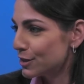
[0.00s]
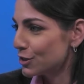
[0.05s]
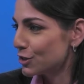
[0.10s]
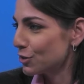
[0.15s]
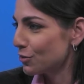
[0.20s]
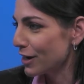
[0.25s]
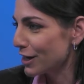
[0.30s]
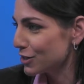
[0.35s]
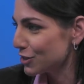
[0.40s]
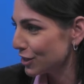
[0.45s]

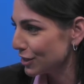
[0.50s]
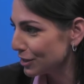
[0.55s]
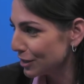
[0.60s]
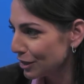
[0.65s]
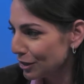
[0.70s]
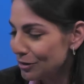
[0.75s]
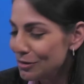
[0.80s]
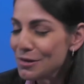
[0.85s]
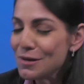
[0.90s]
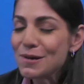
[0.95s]
situation, you
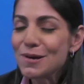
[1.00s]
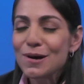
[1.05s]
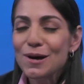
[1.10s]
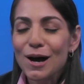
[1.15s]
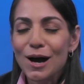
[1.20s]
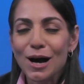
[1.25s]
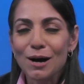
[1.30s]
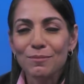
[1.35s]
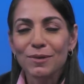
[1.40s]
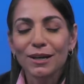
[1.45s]
know.
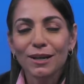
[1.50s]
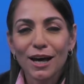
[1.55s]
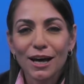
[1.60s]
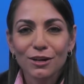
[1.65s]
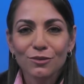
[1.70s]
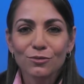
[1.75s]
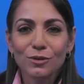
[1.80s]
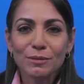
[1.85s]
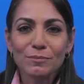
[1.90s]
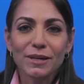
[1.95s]
um, a lot
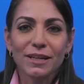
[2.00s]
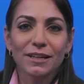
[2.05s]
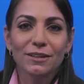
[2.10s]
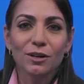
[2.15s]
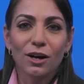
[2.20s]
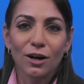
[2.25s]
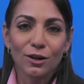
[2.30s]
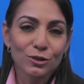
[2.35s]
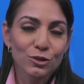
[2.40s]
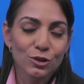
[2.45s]
of women
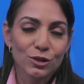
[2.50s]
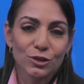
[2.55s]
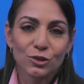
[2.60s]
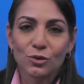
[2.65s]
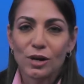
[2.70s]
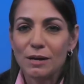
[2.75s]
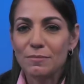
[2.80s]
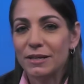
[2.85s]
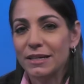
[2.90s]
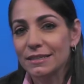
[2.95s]
also
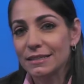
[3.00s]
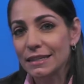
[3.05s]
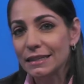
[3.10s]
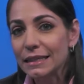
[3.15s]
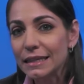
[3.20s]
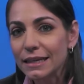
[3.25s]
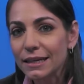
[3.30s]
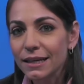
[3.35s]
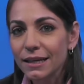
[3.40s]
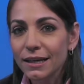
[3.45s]
describe it as a
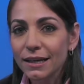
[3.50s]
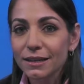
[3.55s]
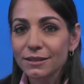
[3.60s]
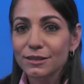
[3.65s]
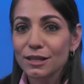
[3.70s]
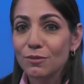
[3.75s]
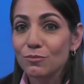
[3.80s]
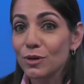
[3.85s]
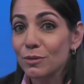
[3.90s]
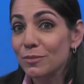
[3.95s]
leaking.
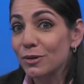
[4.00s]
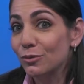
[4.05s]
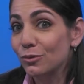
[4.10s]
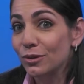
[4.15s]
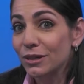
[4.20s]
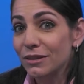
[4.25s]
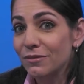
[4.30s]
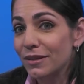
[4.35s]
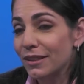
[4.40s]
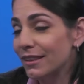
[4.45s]
Some women will
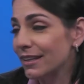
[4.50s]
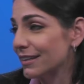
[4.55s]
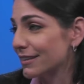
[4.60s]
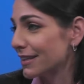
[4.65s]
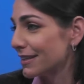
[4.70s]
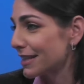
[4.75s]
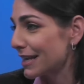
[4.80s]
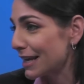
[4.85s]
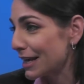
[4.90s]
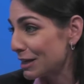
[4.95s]
even think
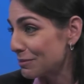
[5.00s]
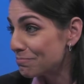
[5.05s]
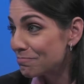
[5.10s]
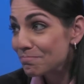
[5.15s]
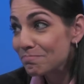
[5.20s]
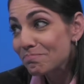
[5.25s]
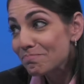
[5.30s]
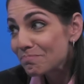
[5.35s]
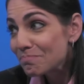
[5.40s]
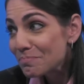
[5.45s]
that they
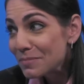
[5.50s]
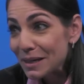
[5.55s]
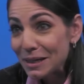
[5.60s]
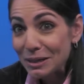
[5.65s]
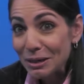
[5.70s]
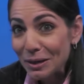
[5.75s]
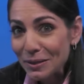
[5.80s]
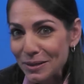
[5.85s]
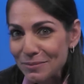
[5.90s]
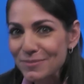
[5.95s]
peed
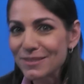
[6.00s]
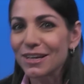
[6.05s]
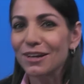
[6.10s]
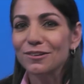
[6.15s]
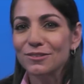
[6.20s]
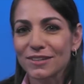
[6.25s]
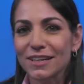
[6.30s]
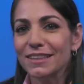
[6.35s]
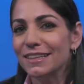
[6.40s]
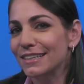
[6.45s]
on
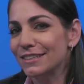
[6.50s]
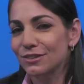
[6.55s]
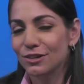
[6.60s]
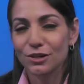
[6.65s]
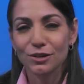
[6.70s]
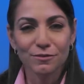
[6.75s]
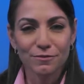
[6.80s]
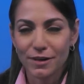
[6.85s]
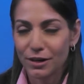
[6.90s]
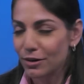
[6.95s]
themselves, and these
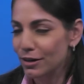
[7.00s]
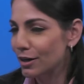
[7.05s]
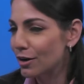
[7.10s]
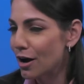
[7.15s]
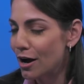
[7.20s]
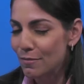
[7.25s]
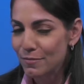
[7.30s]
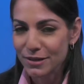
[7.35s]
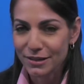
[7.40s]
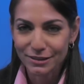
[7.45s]
are right. very
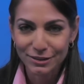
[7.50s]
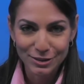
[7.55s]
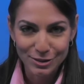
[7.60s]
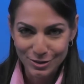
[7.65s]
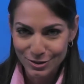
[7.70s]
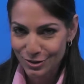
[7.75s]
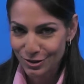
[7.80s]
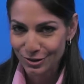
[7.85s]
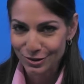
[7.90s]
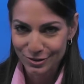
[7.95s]
common
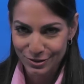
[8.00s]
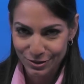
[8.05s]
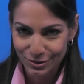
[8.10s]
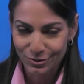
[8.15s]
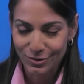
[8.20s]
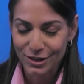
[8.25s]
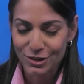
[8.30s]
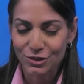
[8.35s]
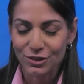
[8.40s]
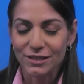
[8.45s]
concerns or
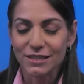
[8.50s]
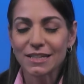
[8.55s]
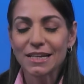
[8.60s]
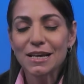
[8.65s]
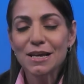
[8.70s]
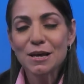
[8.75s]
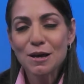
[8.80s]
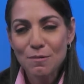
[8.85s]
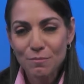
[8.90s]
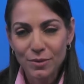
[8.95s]
questions.
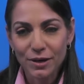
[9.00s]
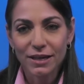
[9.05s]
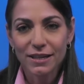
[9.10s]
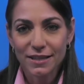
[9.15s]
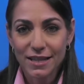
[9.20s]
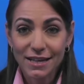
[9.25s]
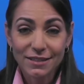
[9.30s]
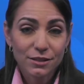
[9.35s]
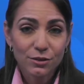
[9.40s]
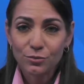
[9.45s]
But
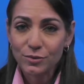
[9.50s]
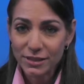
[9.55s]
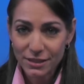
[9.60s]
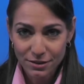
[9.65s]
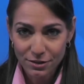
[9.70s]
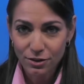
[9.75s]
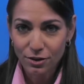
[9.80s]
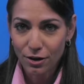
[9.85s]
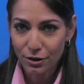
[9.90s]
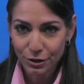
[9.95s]
that's a reason
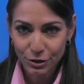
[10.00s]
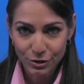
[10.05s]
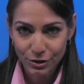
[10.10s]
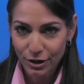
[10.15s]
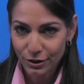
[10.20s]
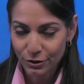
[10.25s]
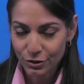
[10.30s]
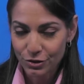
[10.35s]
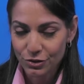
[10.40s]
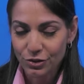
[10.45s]
to call your
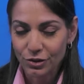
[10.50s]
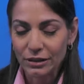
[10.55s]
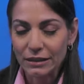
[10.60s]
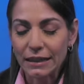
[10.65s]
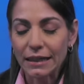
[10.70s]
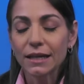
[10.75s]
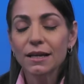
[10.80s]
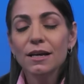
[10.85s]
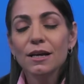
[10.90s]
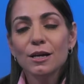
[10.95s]
doctor,
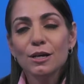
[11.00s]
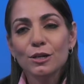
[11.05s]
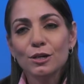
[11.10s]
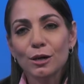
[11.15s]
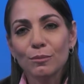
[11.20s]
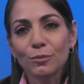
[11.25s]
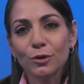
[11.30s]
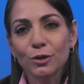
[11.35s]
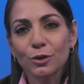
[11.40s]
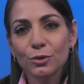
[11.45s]
certainly.
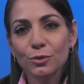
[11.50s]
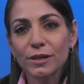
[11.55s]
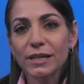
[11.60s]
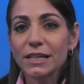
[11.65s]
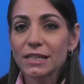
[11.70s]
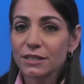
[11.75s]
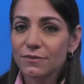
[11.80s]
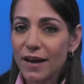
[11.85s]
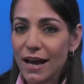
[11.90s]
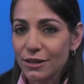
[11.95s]
Number three
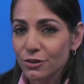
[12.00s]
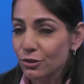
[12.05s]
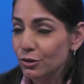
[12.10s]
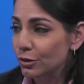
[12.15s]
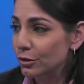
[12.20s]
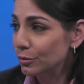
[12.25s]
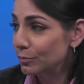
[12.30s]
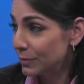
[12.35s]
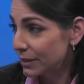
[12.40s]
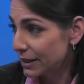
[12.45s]
is
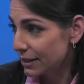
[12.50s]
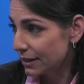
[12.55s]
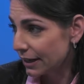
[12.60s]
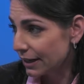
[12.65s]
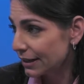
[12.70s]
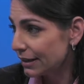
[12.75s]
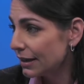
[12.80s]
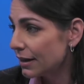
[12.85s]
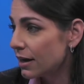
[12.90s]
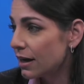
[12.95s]
vaginal
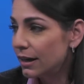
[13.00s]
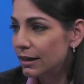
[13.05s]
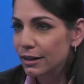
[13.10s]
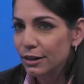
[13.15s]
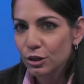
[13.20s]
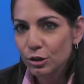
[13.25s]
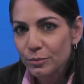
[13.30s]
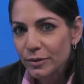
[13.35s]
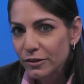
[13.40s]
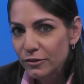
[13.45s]
bleeding. A
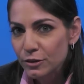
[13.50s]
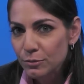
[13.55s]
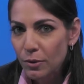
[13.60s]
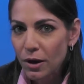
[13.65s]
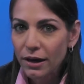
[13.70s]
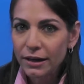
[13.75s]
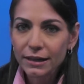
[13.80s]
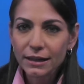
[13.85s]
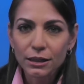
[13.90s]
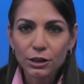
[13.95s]
little bit of
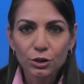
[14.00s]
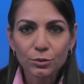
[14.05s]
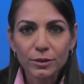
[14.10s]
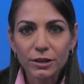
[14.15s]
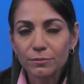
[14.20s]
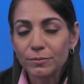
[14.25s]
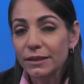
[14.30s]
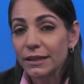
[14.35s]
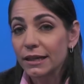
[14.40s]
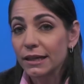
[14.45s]
spotting, a little bit
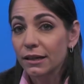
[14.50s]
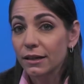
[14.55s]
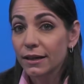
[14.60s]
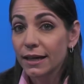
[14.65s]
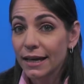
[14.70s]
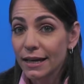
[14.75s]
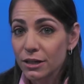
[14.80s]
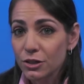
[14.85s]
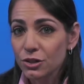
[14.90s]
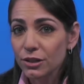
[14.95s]
of bleeding
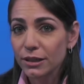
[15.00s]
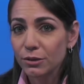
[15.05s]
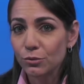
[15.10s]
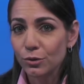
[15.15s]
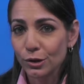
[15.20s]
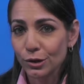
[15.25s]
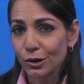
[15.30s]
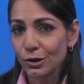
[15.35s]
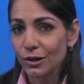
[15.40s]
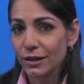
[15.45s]
occasionally will
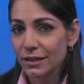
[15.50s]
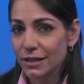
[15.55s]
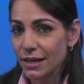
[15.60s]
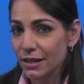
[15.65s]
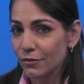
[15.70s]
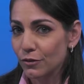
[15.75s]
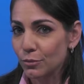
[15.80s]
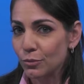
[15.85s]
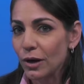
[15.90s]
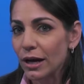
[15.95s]
occur at the end
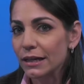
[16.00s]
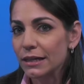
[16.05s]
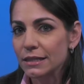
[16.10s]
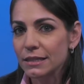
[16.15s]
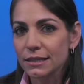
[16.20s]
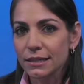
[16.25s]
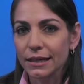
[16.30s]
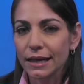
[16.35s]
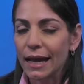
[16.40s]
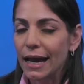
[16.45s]
of the
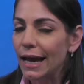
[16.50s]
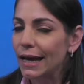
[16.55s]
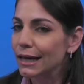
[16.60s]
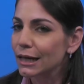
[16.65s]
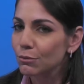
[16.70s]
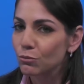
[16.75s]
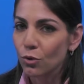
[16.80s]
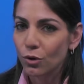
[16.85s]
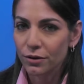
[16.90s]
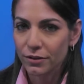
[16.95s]
pregnancy.
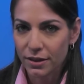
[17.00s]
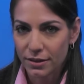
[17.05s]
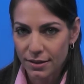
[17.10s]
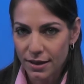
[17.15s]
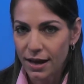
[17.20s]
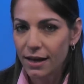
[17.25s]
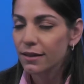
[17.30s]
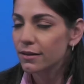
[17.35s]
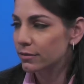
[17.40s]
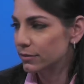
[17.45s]
Any more than
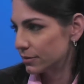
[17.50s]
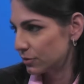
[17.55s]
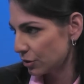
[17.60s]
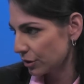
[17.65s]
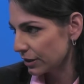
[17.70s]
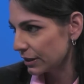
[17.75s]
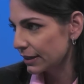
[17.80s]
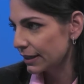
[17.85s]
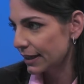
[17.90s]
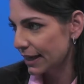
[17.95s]
that
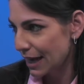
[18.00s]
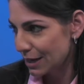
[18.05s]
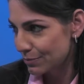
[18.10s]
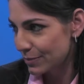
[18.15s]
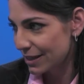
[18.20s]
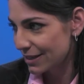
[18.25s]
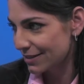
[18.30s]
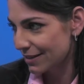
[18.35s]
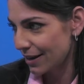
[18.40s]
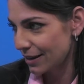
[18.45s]
certainly can
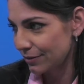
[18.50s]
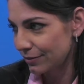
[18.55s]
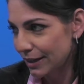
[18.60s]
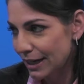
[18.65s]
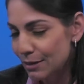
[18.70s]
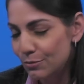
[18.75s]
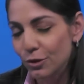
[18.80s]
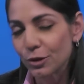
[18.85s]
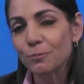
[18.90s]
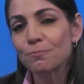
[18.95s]
be a sign of
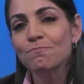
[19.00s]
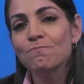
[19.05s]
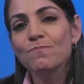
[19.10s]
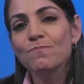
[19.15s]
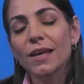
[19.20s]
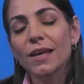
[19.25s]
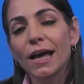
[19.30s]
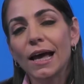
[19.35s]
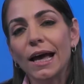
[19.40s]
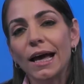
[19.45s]
labor.
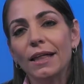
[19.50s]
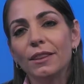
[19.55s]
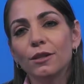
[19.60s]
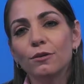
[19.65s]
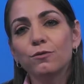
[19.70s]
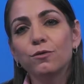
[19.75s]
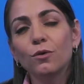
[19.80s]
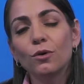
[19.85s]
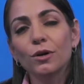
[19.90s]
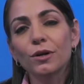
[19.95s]
And the
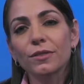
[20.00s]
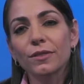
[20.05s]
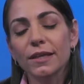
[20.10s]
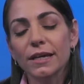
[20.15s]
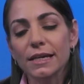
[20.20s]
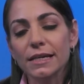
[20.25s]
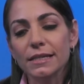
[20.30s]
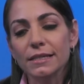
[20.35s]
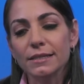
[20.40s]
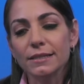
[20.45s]
fourth
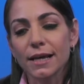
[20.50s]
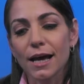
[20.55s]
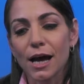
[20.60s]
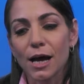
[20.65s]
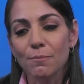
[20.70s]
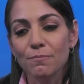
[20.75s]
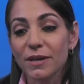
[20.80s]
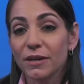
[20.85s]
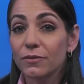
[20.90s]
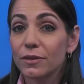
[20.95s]
is
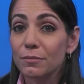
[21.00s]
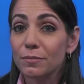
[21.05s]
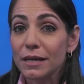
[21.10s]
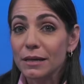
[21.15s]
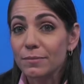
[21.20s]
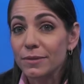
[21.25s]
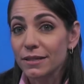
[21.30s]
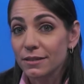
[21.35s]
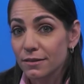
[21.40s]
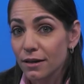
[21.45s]
um, if the
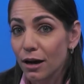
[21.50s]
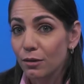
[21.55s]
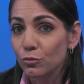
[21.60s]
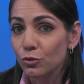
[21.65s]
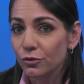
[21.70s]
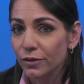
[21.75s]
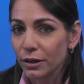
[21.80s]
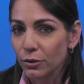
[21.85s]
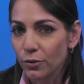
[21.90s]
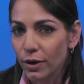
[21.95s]
baby is not
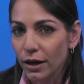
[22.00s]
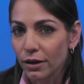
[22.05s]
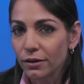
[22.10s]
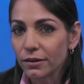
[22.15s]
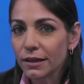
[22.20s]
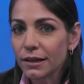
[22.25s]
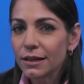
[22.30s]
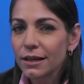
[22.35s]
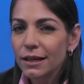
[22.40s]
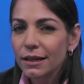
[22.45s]
moving well.
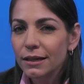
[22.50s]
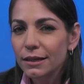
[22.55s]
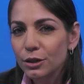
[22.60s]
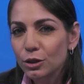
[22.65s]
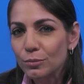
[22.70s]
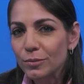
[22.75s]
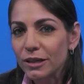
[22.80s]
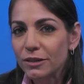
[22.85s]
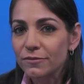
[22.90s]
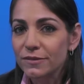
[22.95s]
A little
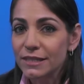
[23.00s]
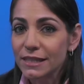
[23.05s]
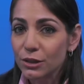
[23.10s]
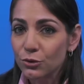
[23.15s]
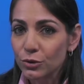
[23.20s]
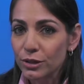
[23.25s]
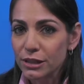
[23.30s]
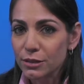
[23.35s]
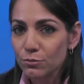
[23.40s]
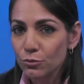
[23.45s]
bit of
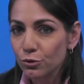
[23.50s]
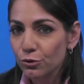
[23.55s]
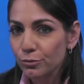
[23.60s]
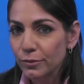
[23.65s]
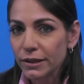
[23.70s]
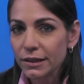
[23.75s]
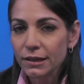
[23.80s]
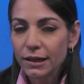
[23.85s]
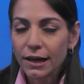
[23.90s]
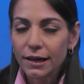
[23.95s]
decreased
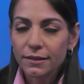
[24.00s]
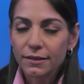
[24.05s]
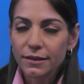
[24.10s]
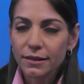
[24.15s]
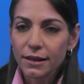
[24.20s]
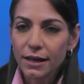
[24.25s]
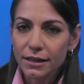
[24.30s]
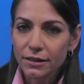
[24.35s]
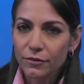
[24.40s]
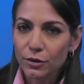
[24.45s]
movement at
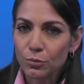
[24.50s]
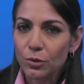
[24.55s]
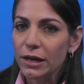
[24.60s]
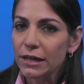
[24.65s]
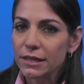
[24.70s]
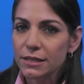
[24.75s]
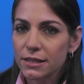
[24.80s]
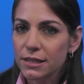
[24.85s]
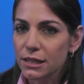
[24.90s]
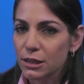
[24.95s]
the end of the
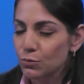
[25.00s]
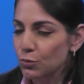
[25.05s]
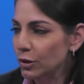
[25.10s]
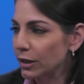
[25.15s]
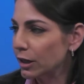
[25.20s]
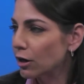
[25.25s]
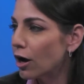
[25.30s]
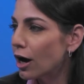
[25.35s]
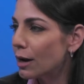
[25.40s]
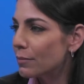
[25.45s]
pregnancy is pretty
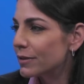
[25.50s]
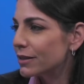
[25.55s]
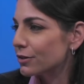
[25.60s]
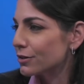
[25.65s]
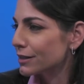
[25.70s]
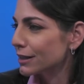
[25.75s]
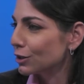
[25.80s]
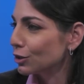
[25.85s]
common. There's a